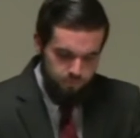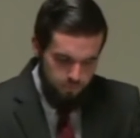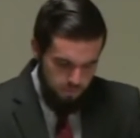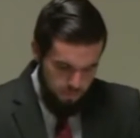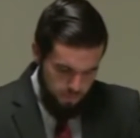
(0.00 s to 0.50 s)

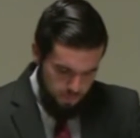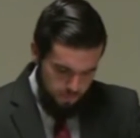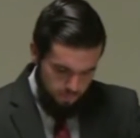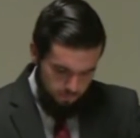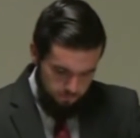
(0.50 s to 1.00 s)

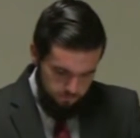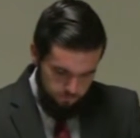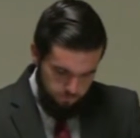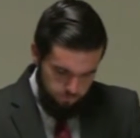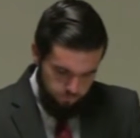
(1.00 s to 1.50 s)

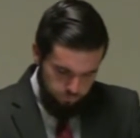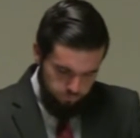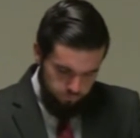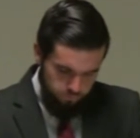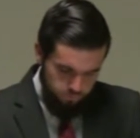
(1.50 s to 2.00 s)

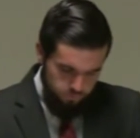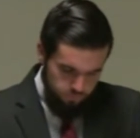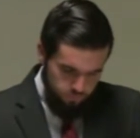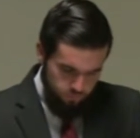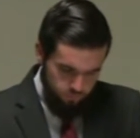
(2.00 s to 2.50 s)

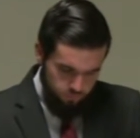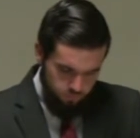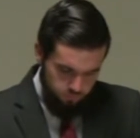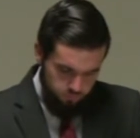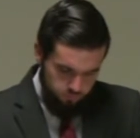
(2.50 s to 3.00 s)

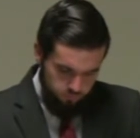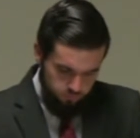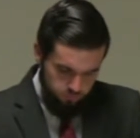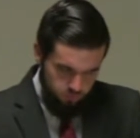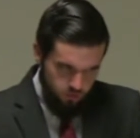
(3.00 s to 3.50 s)

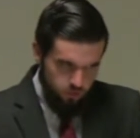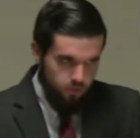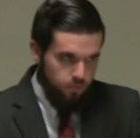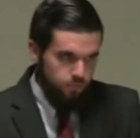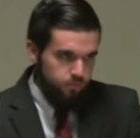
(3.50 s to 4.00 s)

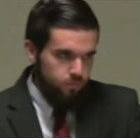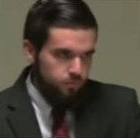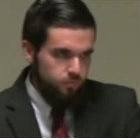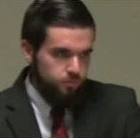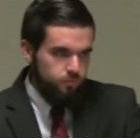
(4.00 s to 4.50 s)

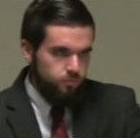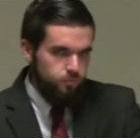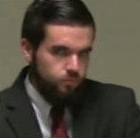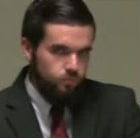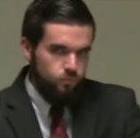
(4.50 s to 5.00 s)

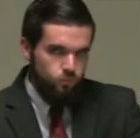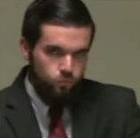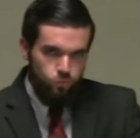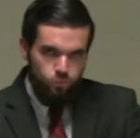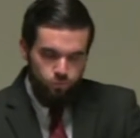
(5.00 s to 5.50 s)

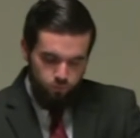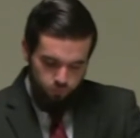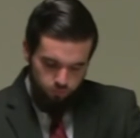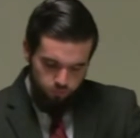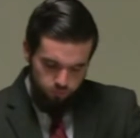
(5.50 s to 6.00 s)

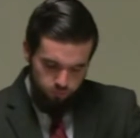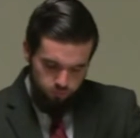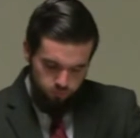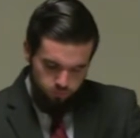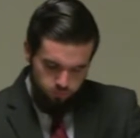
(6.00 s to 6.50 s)

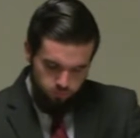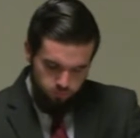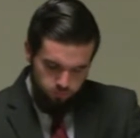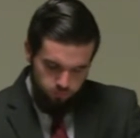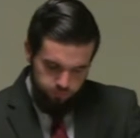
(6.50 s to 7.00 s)

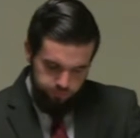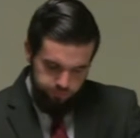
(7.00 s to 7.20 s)
(silence)